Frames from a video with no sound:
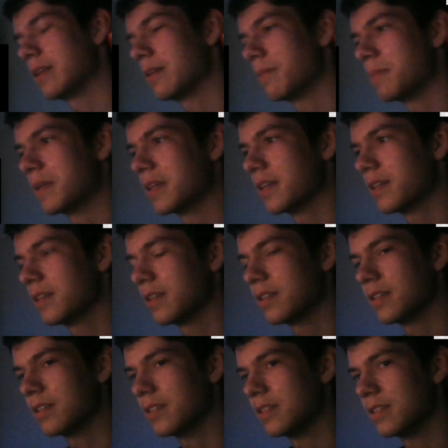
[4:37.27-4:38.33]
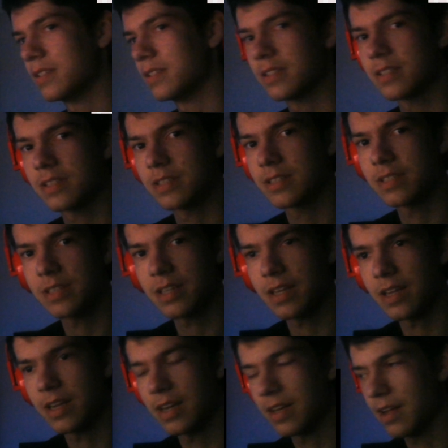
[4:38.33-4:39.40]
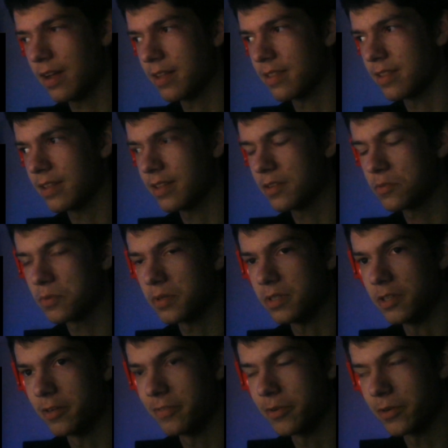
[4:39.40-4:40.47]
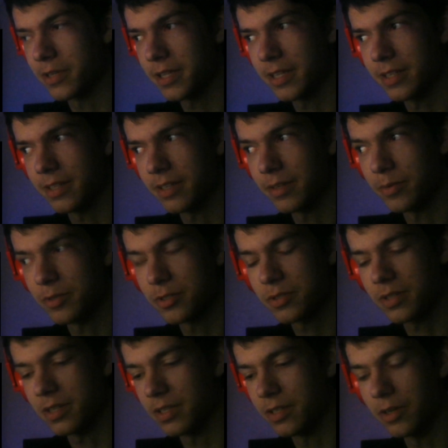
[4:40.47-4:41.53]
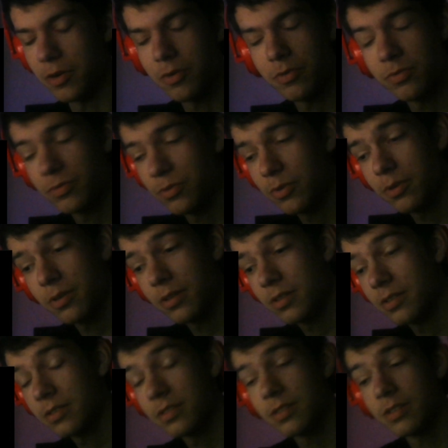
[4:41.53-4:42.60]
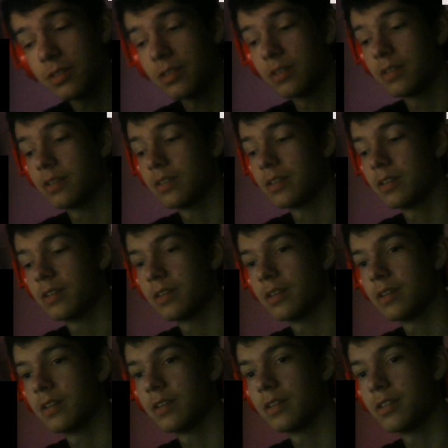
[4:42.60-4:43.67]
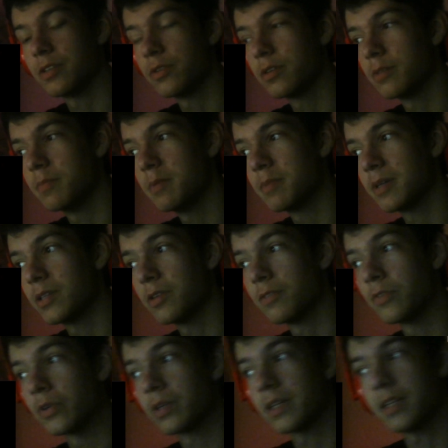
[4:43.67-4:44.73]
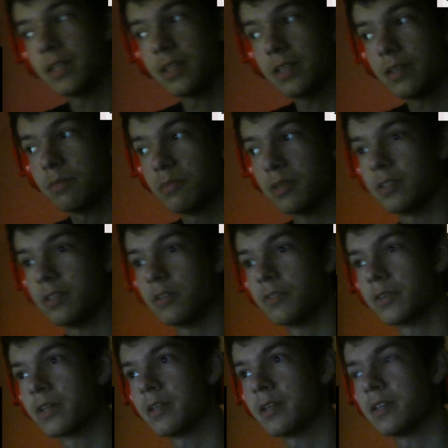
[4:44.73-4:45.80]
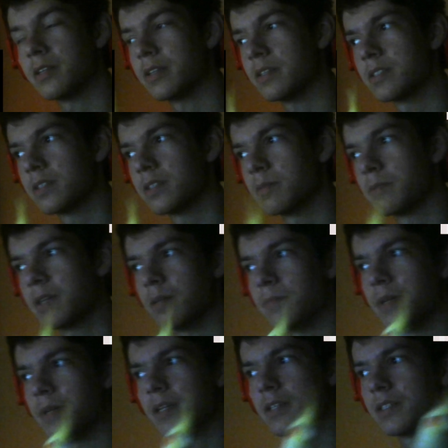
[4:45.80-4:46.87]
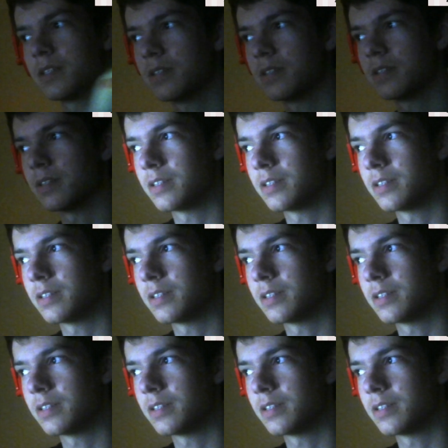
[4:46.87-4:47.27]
Because I think that's what Novocaine like was trying to go for. You could be my Novocaine, but Novocaine is some kind of medicine.